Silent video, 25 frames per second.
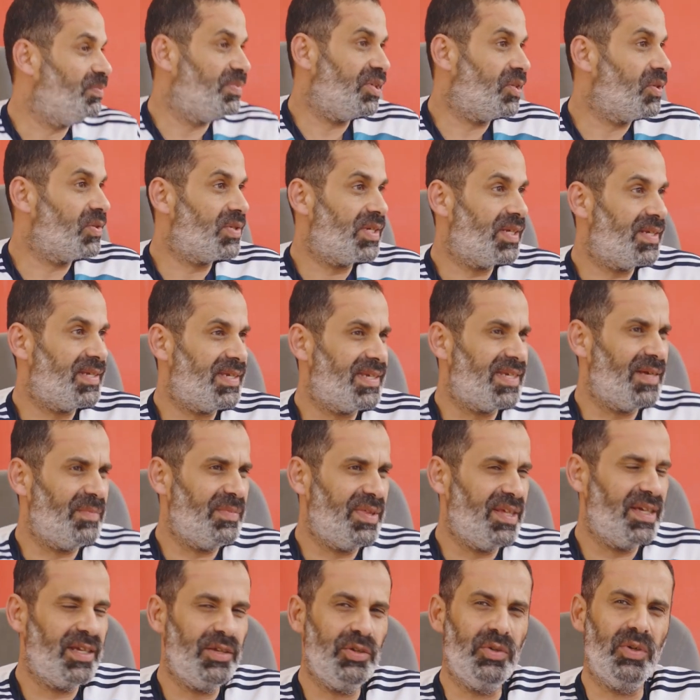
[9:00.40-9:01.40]
because it's
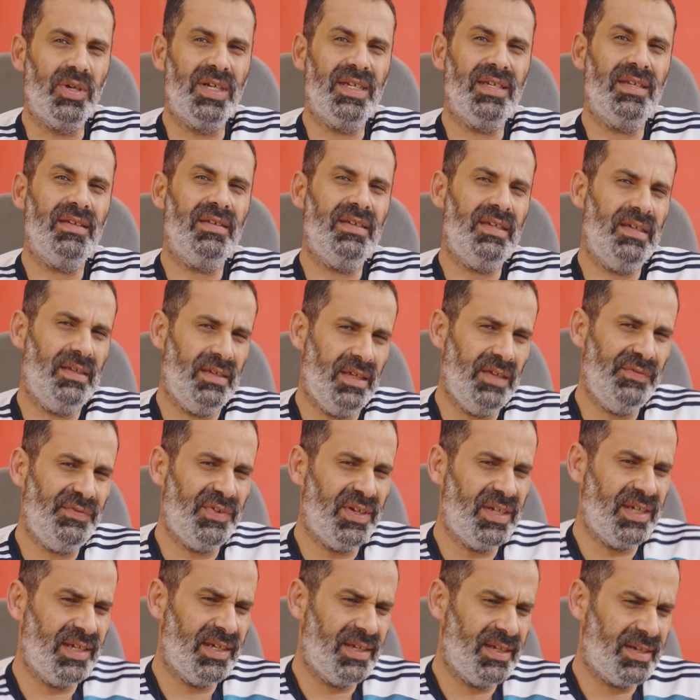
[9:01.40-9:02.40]
something new. If
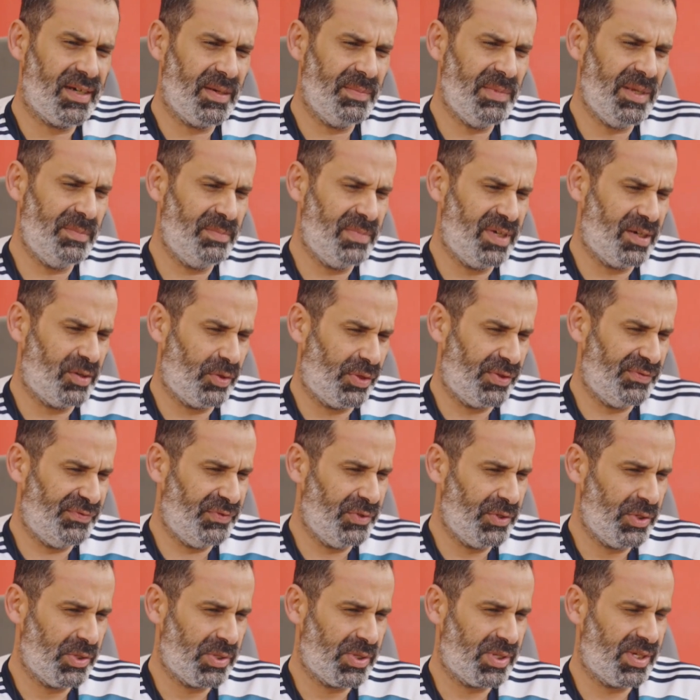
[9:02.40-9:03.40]
I remember the
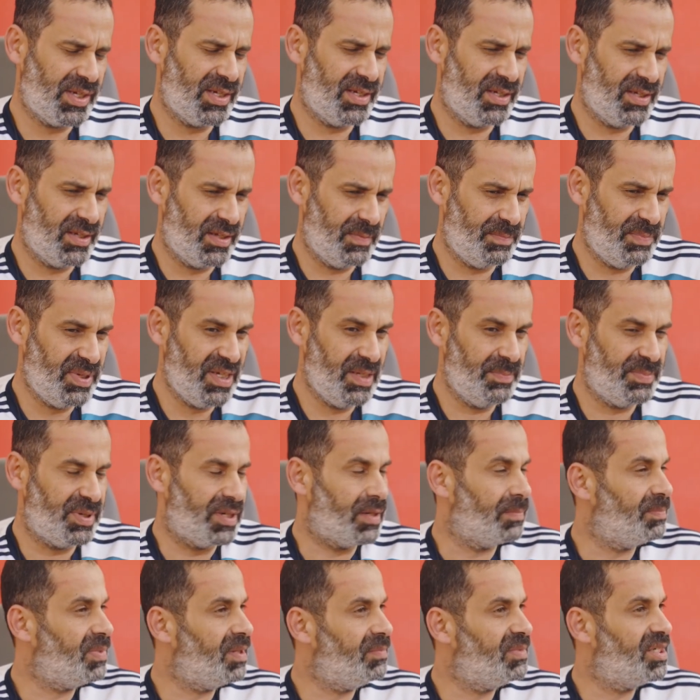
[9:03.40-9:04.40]
first paper
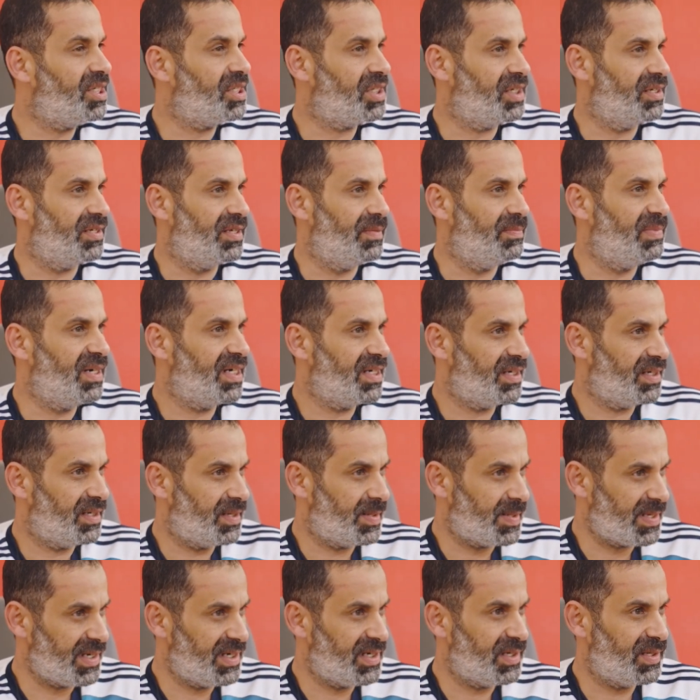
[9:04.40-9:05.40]
published by
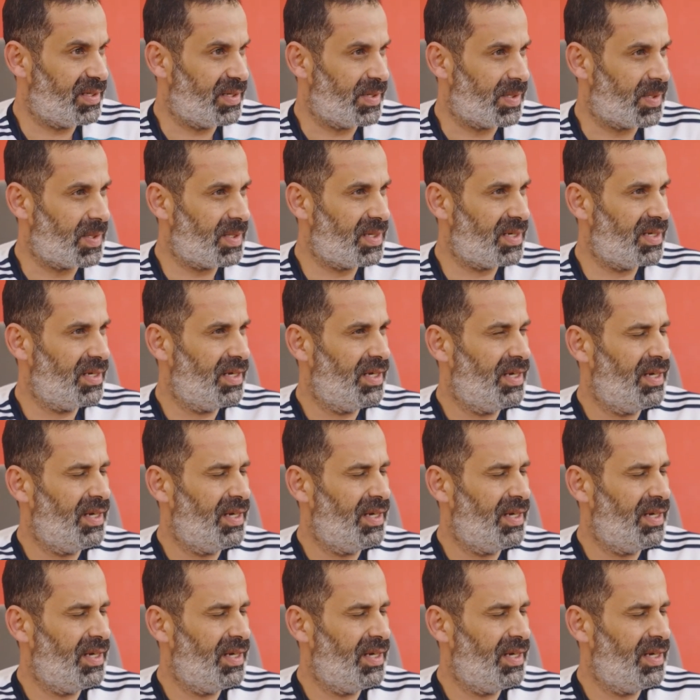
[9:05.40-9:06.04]
scientists